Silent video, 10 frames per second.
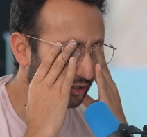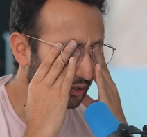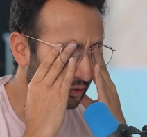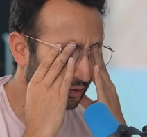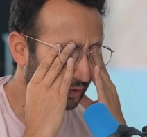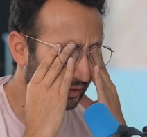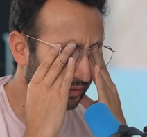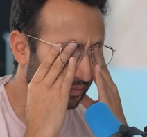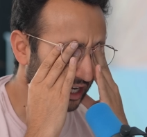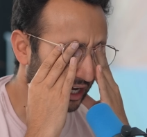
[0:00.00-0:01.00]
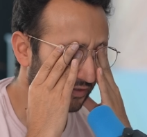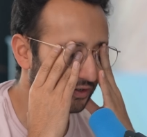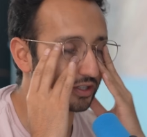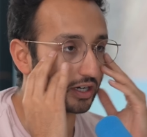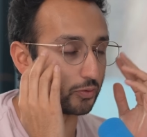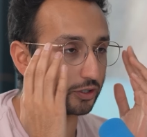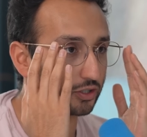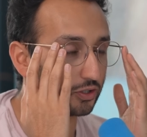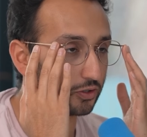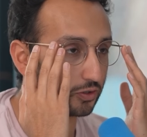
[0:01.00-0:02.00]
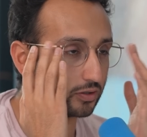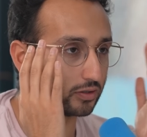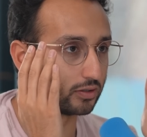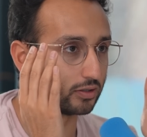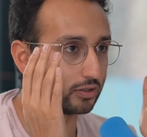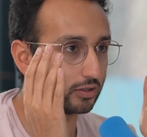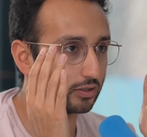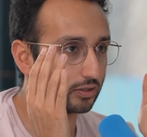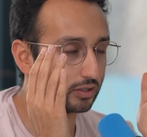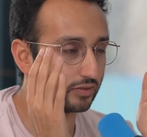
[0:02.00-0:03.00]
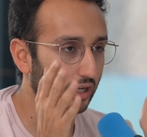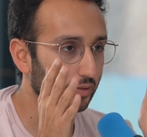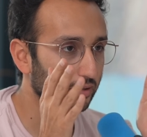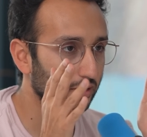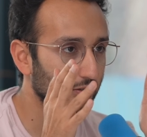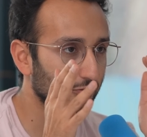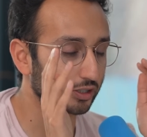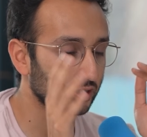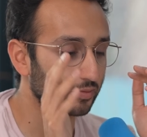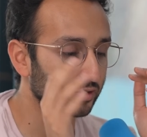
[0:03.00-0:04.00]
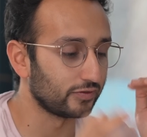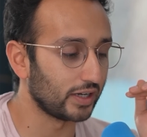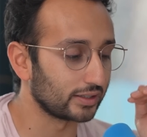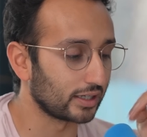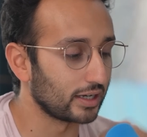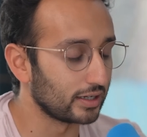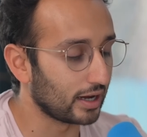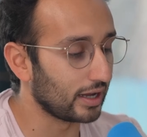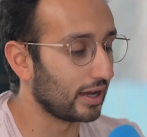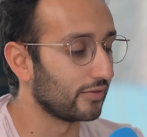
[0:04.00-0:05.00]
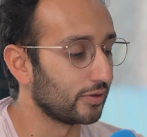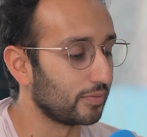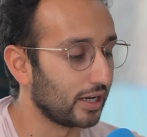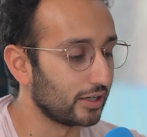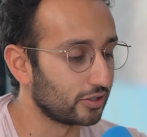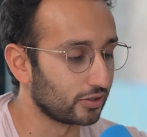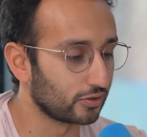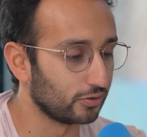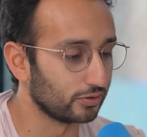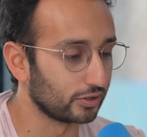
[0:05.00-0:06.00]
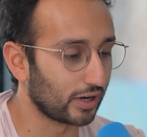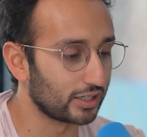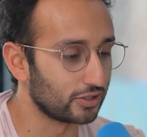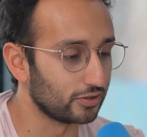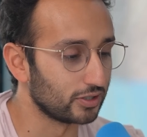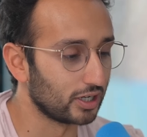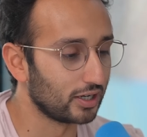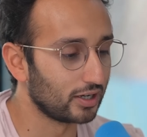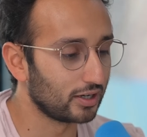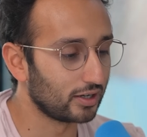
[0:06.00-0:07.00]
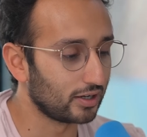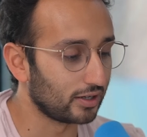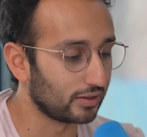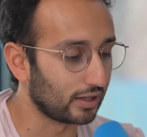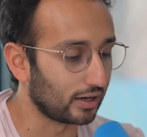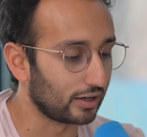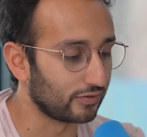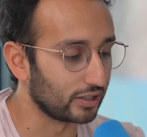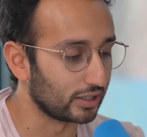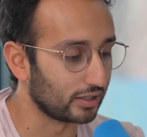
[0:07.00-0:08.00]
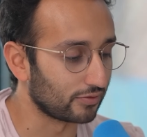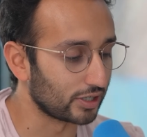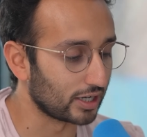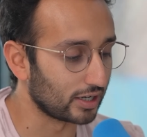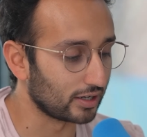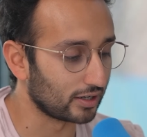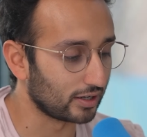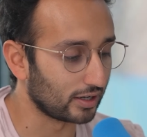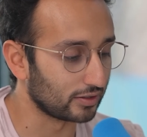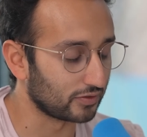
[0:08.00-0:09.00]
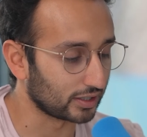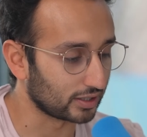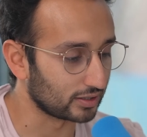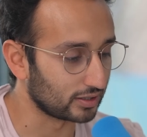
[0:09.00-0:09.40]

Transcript: to the behavior that I want to develop. Mm-hmm. For example, the fact that I, I have a page called gratitude mm-hmm. that I fill in every day and the fact that I